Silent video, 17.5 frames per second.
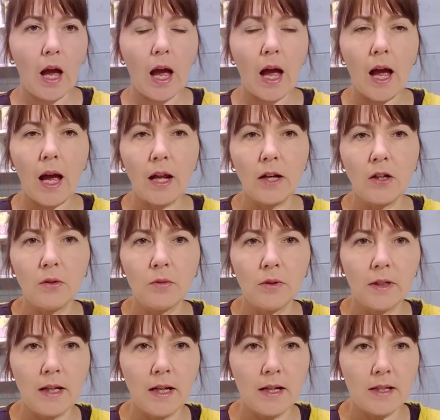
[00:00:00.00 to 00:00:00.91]
And you
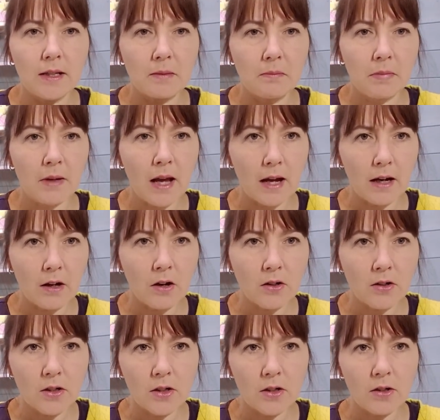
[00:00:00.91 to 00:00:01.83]
will need some black
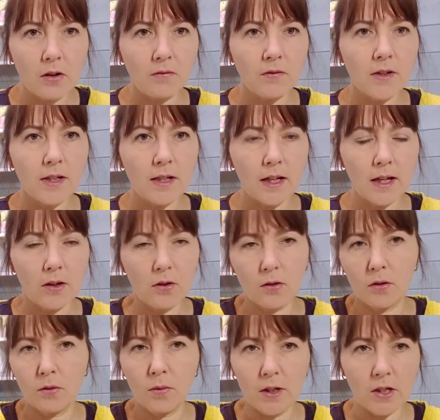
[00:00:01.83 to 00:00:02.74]
cotton, obviously,
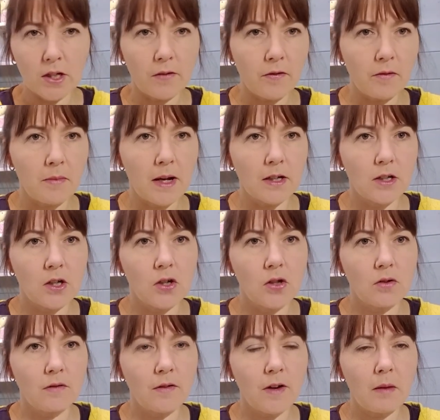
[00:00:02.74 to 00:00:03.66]
or whichever matches
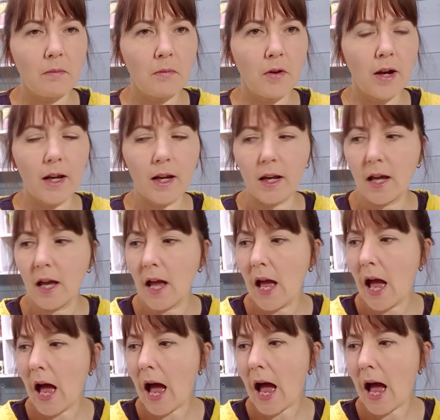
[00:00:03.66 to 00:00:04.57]
your fabric.
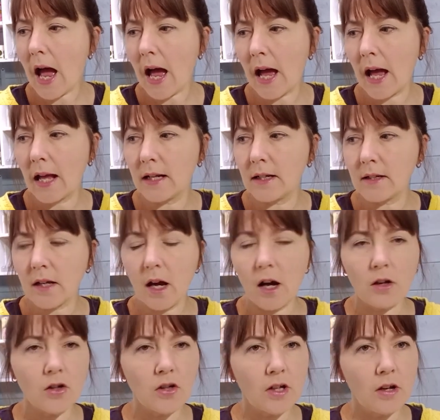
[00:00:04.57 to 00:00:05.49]
And
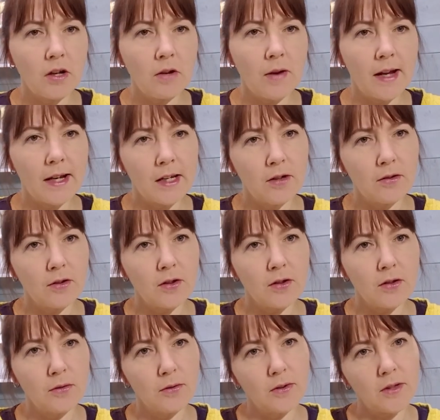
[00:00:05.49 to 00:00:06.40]
I'll show you any other
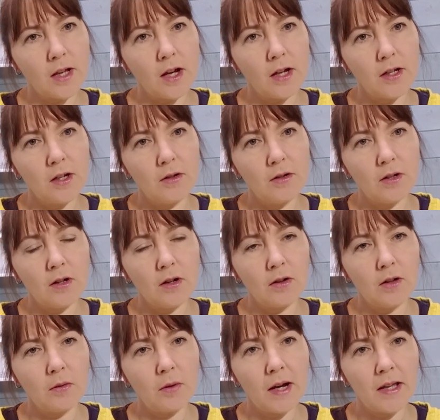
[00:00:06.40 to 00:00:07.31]
tools that I use
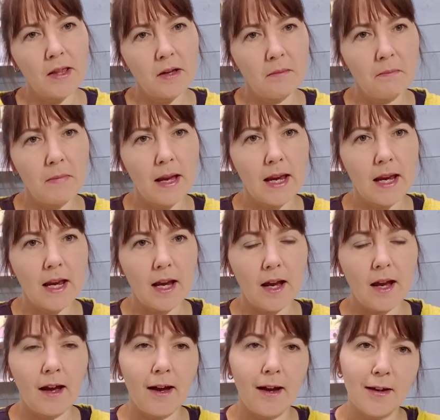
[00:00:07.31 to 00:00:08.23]
along the way that make
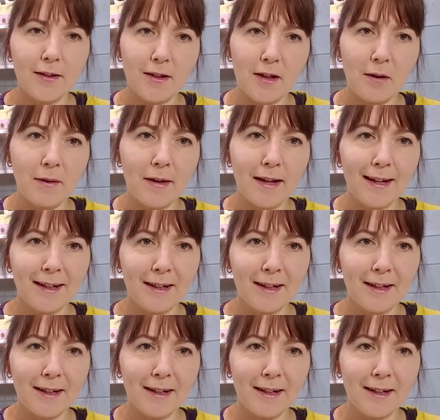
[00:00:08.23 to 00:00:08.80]
sewing a